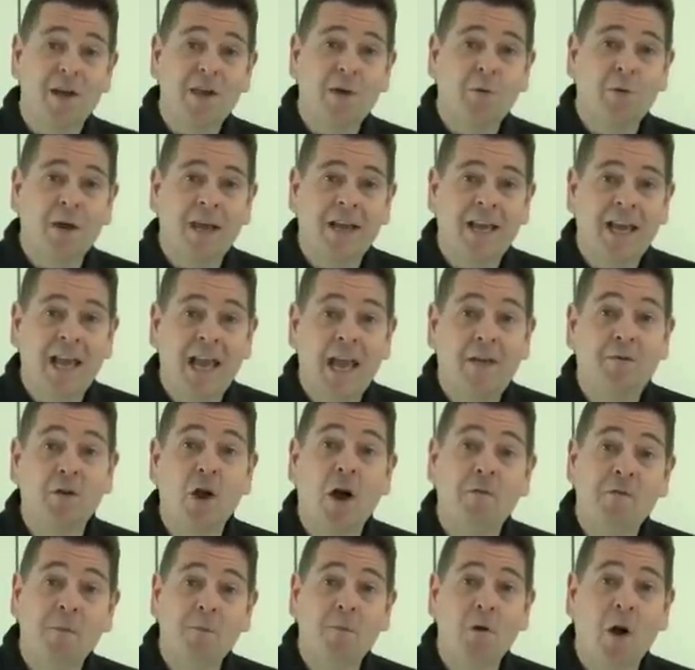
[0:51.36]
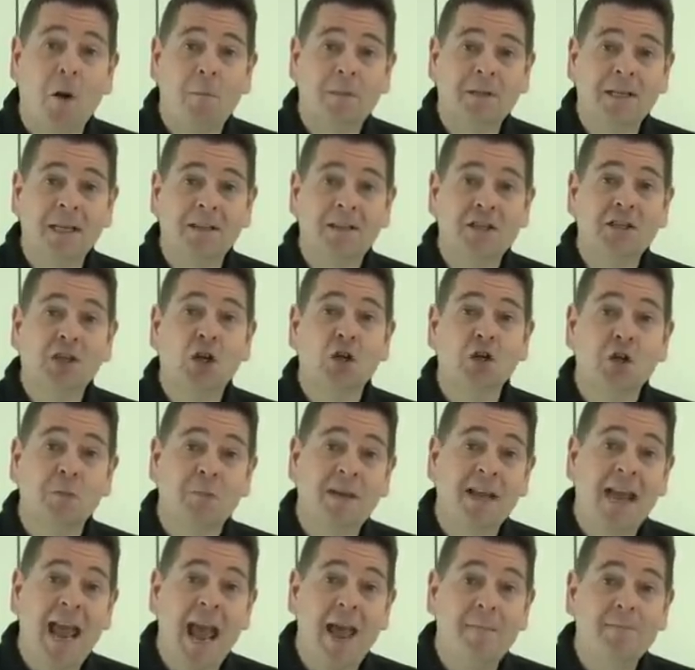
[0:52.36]
by the way, if you have a property that's going to
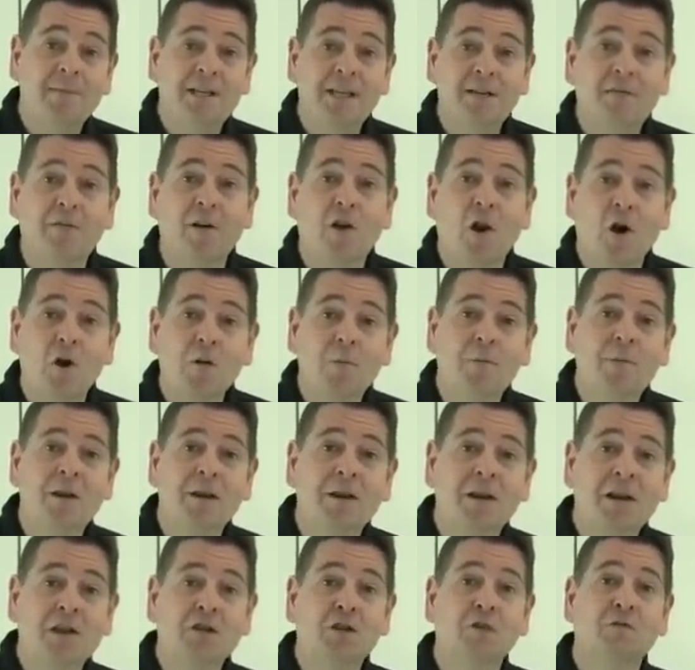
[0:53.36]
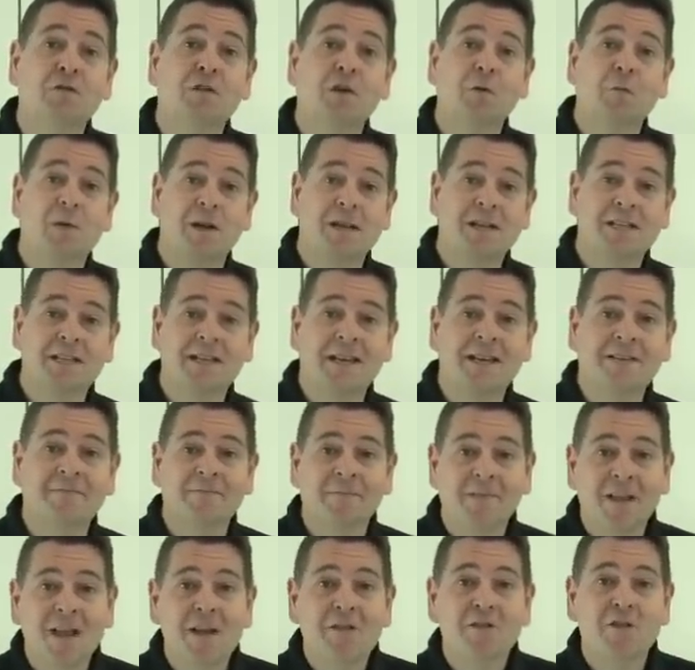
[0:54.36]
be empty for long periods over the winter,
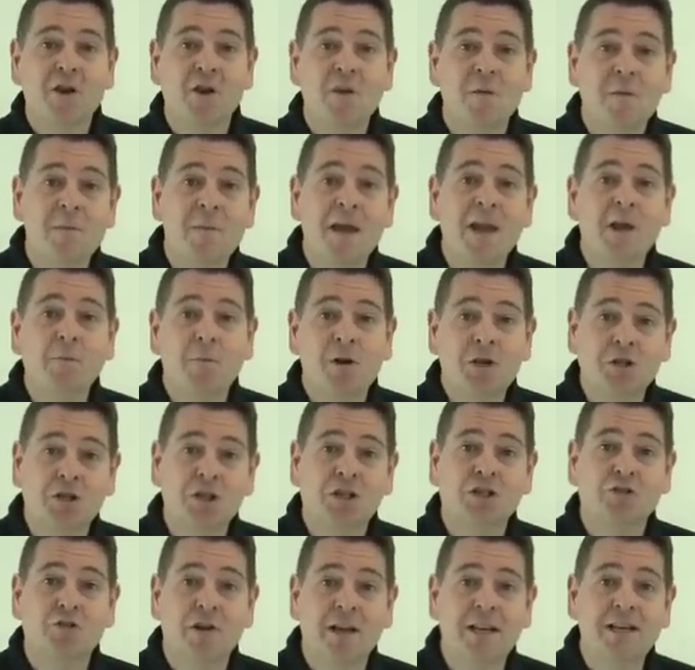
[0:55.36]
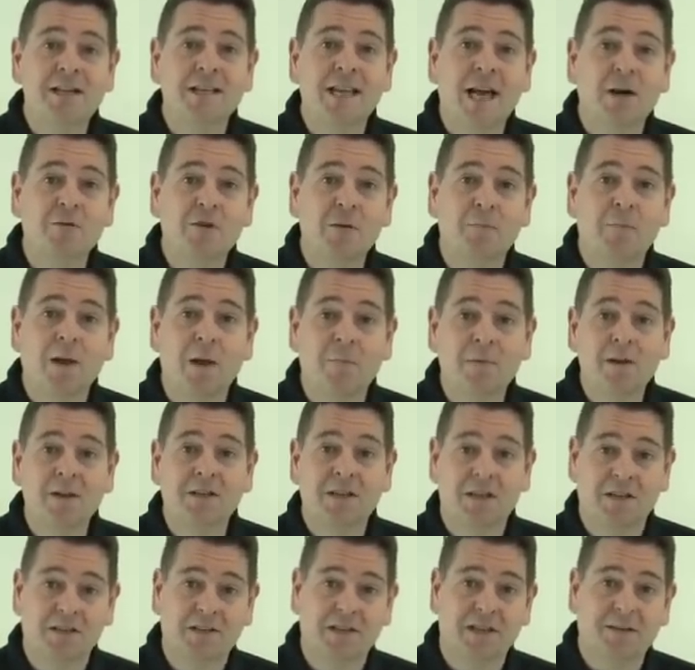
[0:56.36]
then you may wish to drain down the plumbing
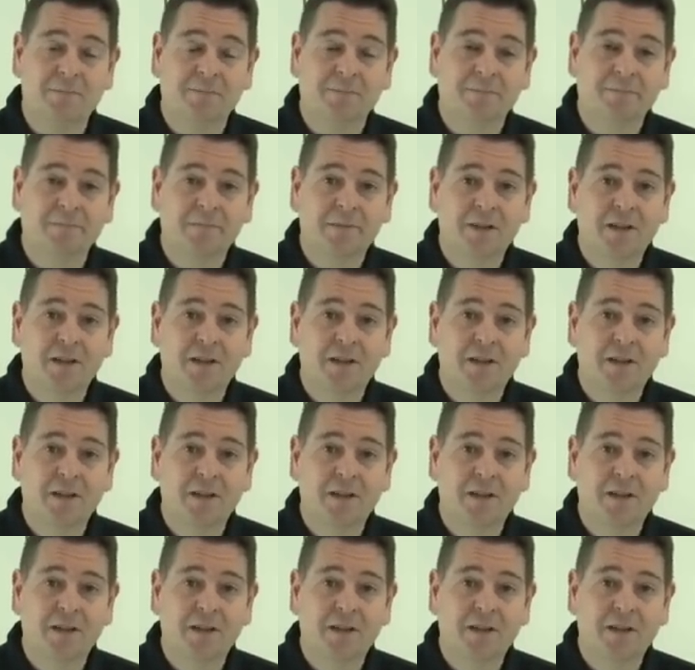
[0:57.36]
system.